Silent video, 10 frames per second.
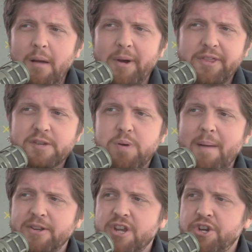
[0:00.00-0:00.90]
But this
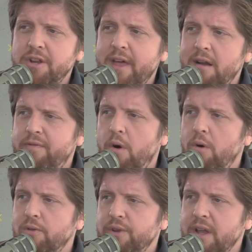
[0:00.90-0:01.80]
proposition that if
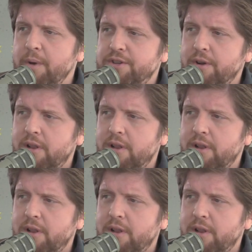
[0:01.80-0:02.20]
only we took